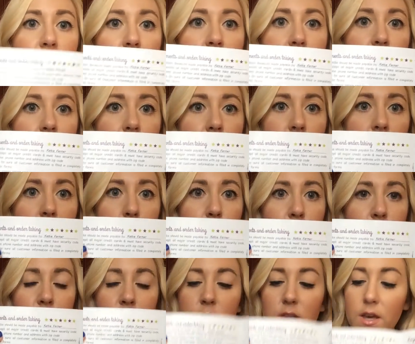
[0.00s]
And at the top,
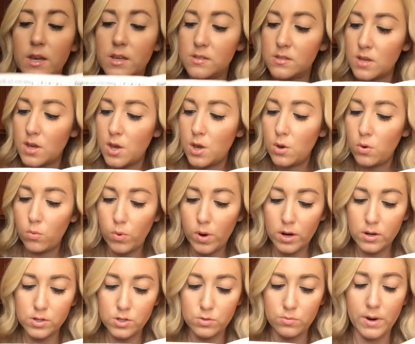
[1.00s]
it says
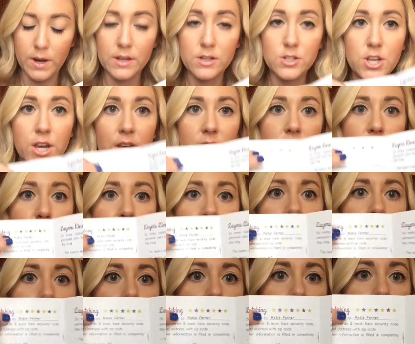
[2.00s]
where to write checks made
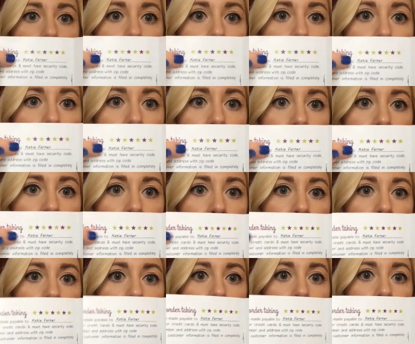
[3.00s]
out to, Katie
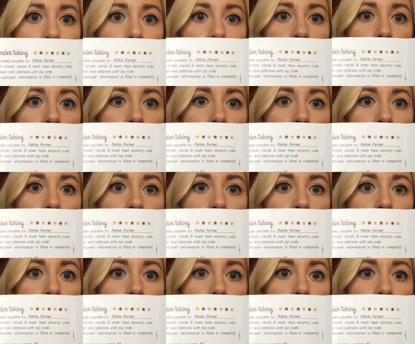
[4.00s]
Farner,